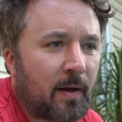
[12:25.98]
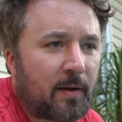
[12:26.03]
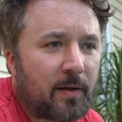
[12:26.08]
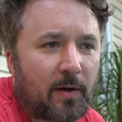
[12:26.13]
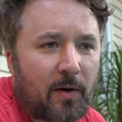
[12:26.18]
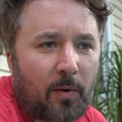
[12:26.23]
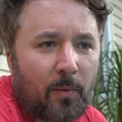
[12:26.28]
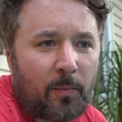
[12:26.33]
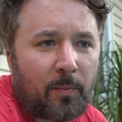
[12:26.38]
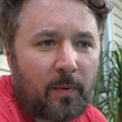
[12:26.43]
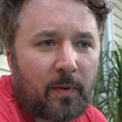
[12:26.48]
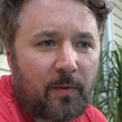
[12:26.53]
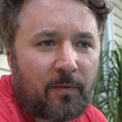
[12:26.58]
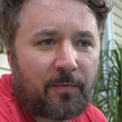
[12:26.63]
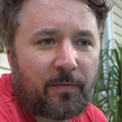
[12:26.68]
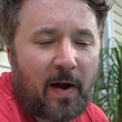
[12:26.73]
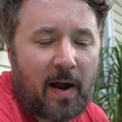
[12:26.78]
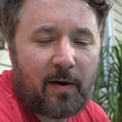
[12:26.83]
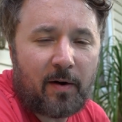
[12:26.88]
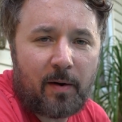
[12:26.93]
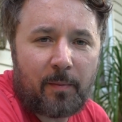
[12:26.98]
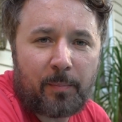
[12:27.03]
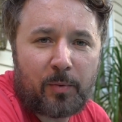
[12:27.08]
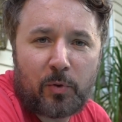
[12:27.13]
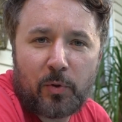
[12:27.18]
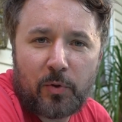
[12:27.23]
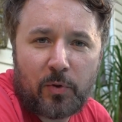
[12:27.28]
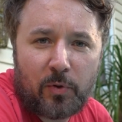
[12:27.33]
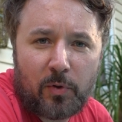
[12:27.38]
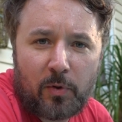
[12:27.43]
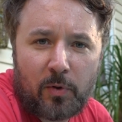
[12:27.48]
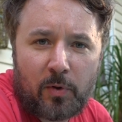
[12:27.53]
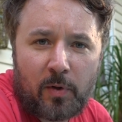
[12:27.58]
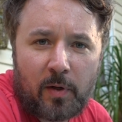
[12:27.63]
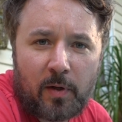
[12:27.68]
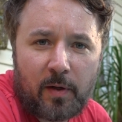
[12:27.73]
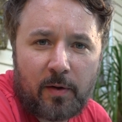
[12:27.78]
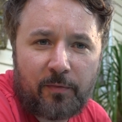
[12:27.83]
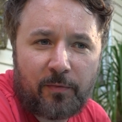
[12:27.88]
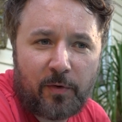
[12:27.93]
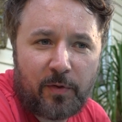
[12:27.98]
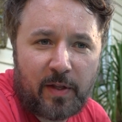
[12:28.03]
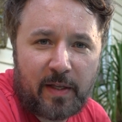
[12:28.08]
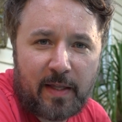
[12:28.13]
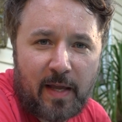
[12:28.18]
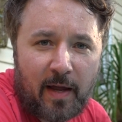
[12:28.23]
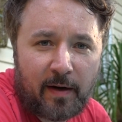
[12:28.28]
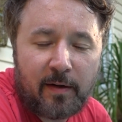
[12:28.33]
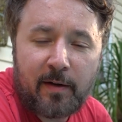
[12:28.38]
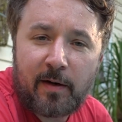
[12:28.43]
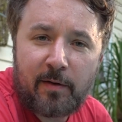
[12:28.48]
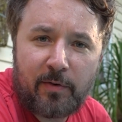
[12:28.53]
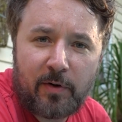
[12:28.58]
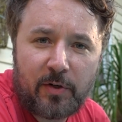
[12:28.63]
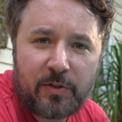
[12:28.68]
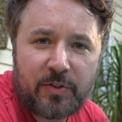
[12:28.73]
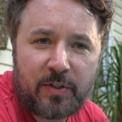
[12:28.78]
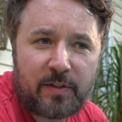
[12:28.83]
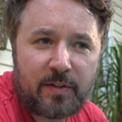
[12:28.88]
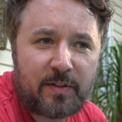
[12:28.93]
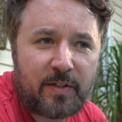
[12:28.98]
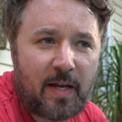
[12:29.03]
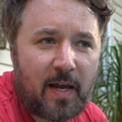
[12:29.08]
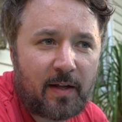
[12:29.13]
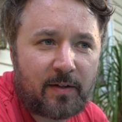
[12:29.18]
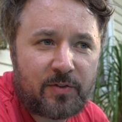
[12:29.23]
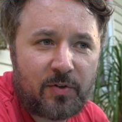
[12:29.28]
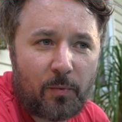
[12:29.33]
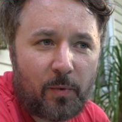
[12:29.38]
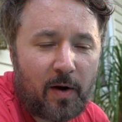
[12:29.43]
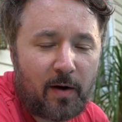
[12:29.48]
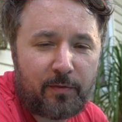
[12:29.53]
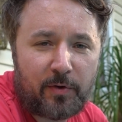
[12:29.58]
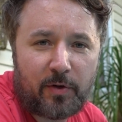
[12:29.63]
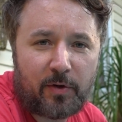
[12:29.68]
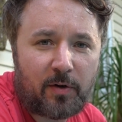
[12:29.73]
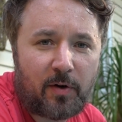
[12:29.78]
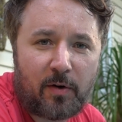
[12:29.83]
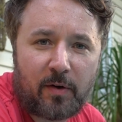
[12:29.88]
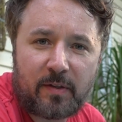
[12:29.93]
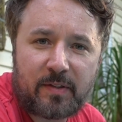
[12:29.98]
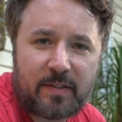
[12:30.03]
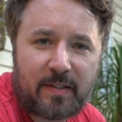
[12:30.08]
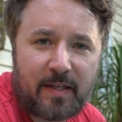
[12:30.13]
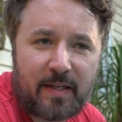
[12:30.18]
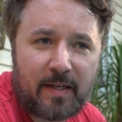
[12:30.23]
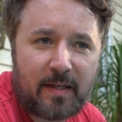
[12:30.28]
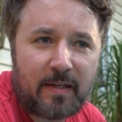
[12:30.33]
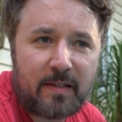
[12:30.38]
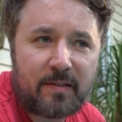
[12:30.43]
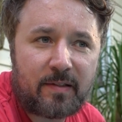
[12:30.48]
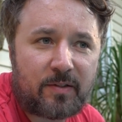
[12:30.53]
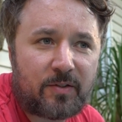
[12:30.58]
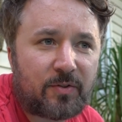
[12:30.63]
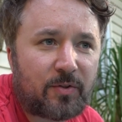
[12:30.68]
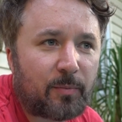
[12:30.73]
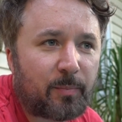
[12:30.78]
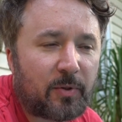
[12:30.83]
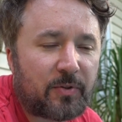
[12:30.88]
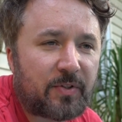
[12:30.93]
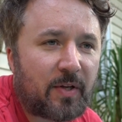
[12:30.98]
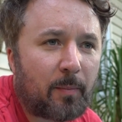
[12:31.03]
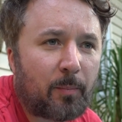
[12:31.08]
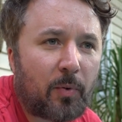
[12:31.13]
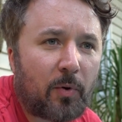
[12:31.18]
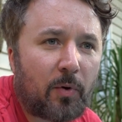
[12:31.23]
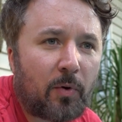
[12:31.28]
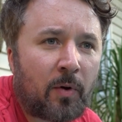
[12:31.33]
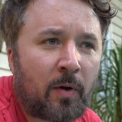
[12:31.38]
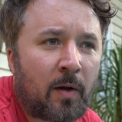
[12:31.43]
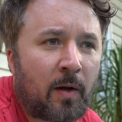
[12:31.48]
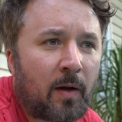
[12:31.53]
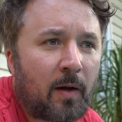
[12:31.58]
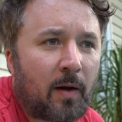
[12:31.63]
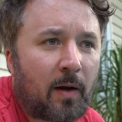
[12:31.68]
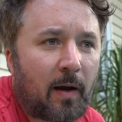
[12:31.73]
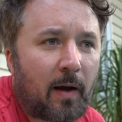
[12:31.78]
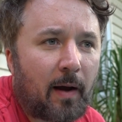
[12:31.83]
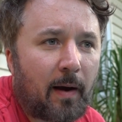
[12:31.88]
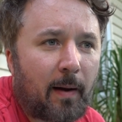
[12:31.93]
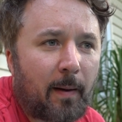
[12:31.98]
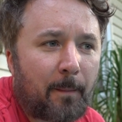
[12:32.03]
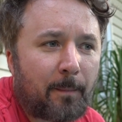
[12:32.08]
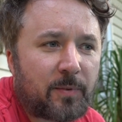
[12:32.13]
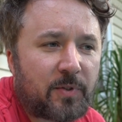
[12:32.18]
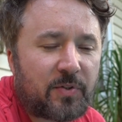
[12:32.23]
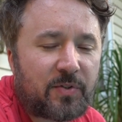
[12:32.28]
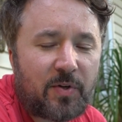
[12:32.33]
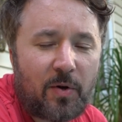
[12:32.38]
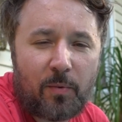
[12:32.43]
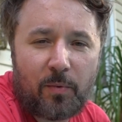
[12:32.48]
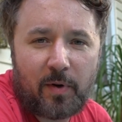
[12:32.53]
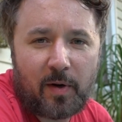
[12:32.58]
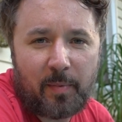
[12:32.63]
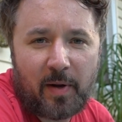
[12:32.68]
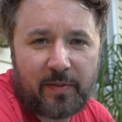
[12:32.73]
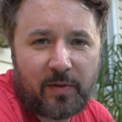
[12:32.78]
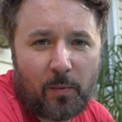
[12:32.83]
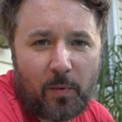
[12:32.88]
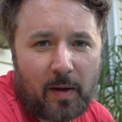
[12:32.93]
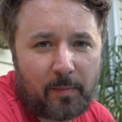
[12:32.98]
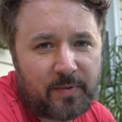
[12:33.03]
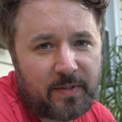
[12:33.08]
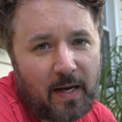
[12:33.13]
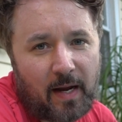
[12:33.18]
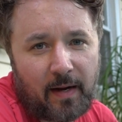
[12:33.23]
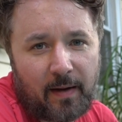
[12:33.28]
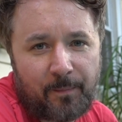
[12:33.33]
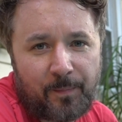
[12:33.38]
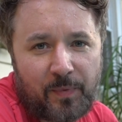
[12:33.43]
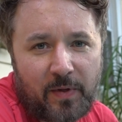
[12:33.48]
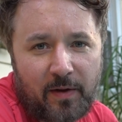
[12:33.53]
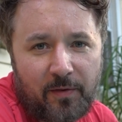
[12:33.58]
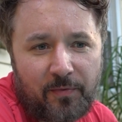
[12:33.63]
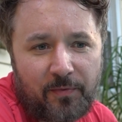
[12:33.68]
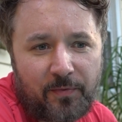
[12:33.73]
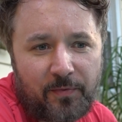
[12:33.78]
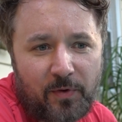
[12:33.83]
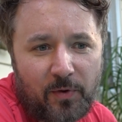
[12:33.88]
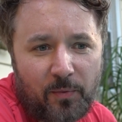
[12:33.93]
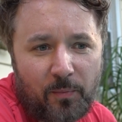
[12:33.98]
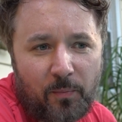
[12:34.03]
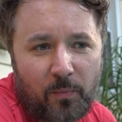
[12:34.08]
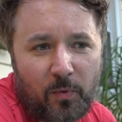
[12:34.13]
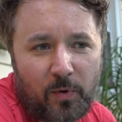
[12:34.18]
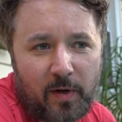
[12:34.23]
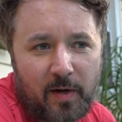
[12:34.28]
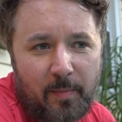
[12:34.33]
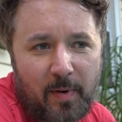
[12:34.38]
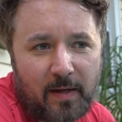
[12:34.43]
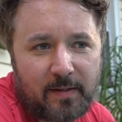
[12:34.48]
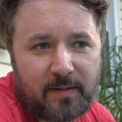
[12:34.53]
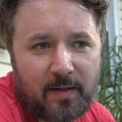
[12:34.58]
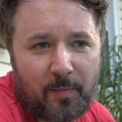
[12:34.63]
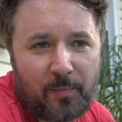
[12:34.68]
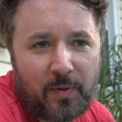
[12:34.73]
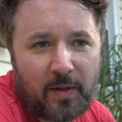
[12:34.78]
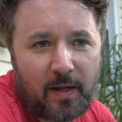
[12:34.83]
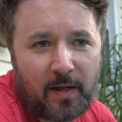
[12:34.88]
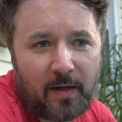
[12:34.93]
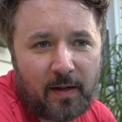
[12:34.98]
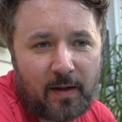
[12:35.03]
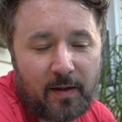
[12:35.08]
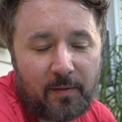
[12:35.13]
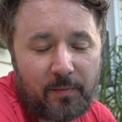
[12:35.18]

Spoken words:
you know, fire up Google for the yen conversions, yen to whatever your currency is. It's super simple. Just don't worry about the website. If you're worried about something,